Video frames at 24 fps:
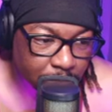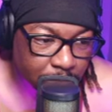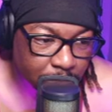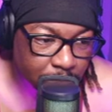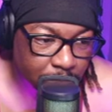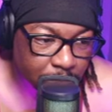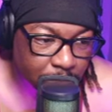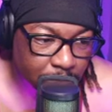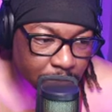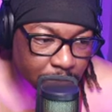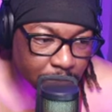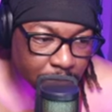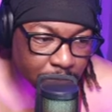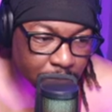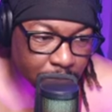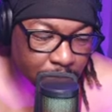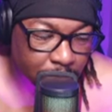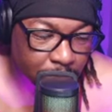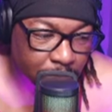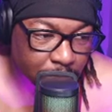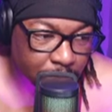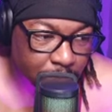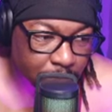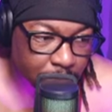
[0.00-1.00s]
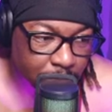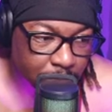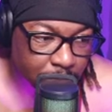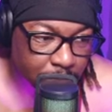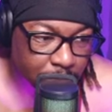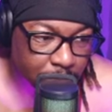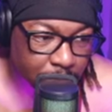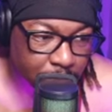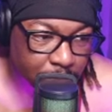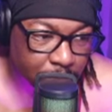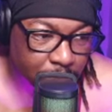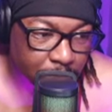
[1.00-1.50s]

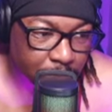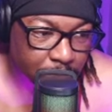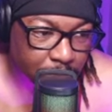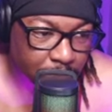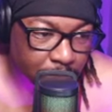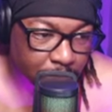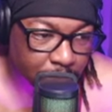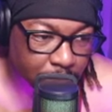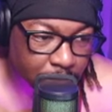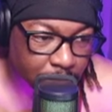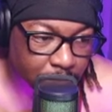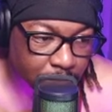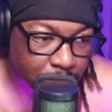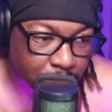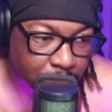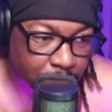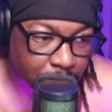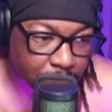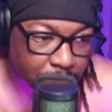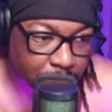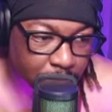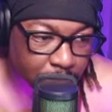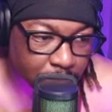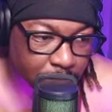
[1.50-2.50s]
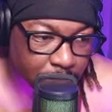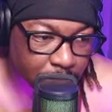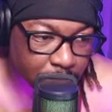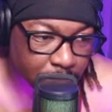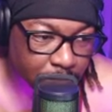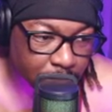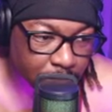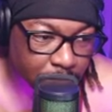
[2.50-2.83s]
No words are spoken by the person on screen.